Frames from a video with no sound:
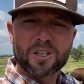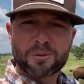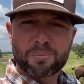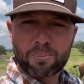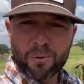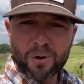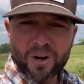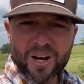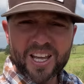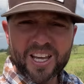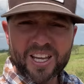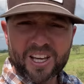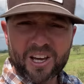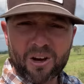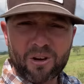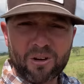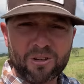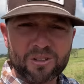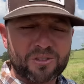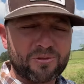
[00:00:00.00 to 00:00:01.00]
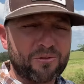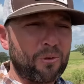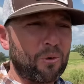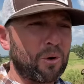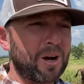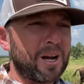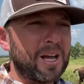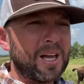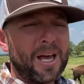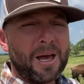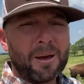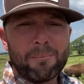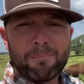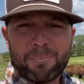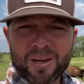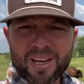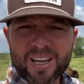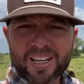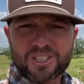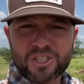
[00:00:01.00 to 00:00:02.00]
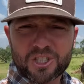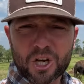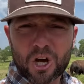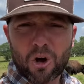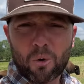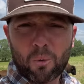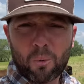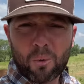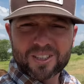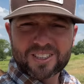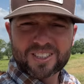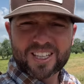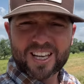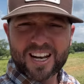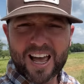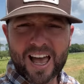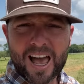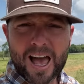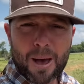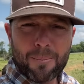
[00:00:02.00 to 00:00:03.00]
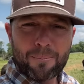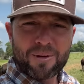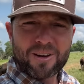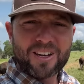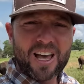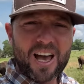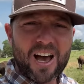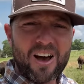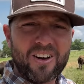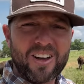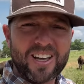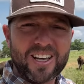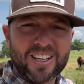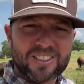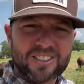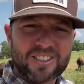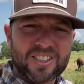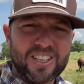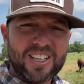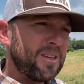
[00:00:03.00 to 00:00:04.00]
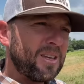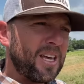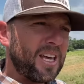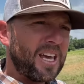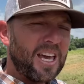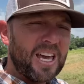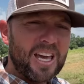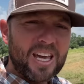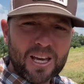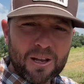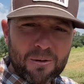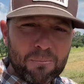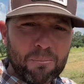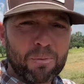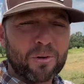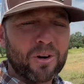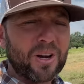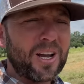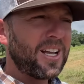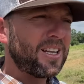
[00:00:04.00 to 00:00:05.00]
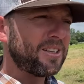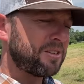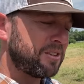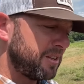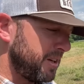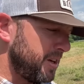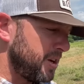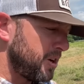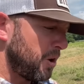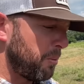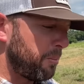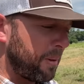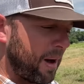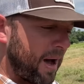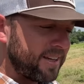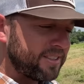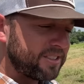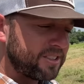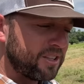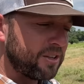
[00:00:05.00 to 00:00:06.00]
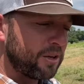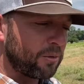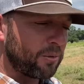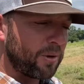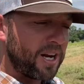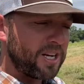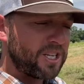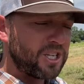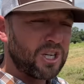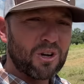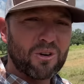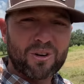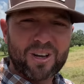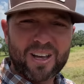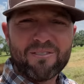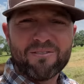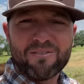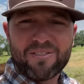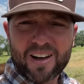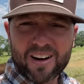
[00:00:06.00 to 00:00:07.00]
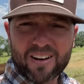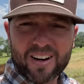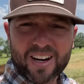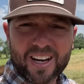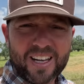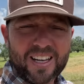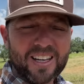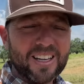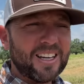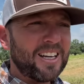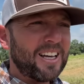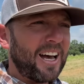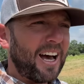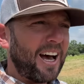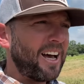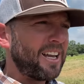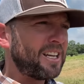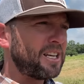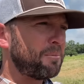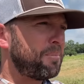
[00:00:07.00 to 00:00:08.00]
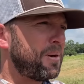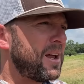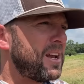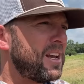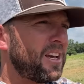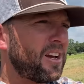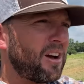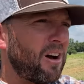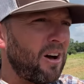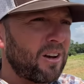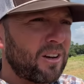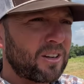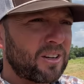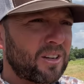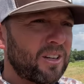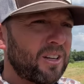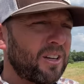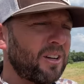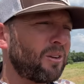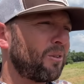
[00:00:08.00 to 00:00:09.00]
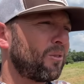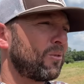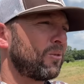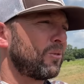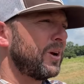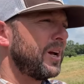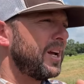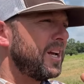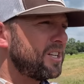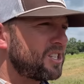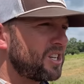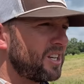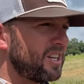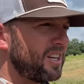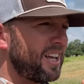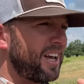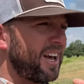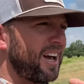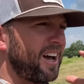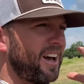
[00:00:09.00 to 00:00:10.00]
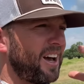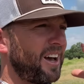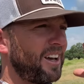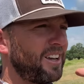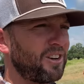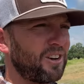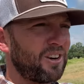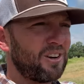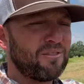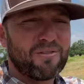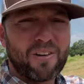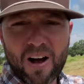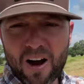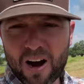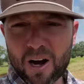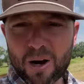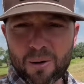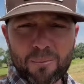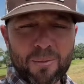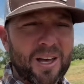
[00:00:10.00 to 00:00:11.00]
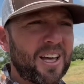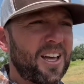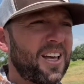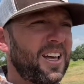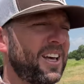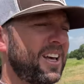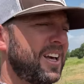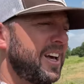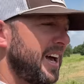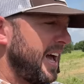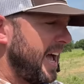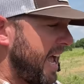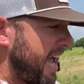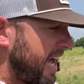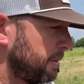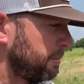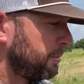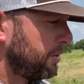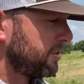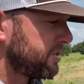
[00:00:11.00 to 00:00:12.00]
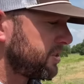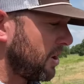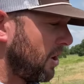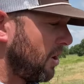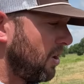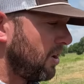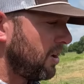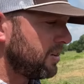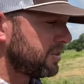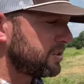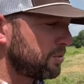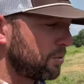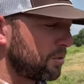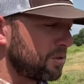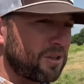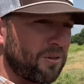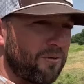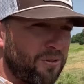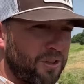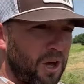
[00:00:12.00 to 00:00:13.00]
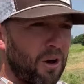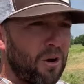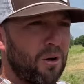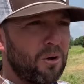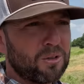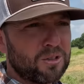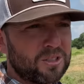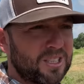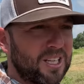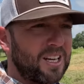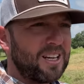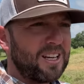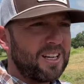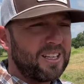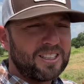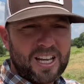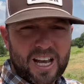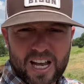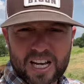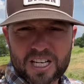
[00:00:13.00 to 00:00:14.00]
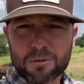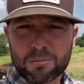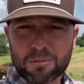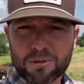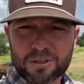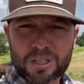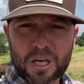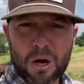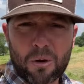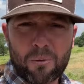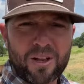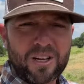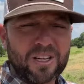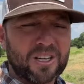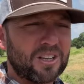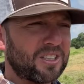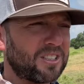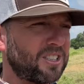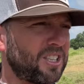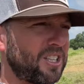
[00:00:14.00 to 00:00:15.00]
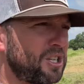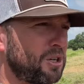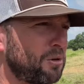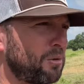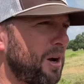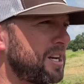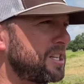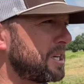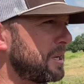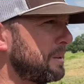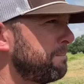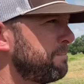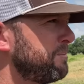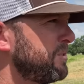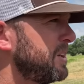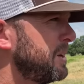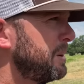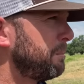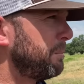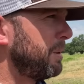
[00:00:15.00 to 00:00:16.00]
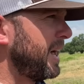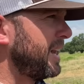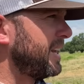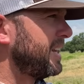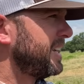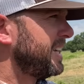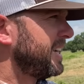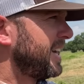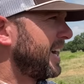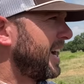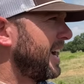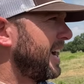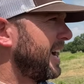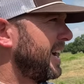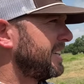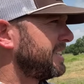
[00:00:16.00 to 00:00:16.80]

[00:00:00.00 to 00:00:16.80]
breeding goes for Big Joe, what's going to happen now is he can breed, you know, bison, the ratio can vary uh, depending on region, uh, your environment, animals, all sorts of those tangibles go into the situation. But uh,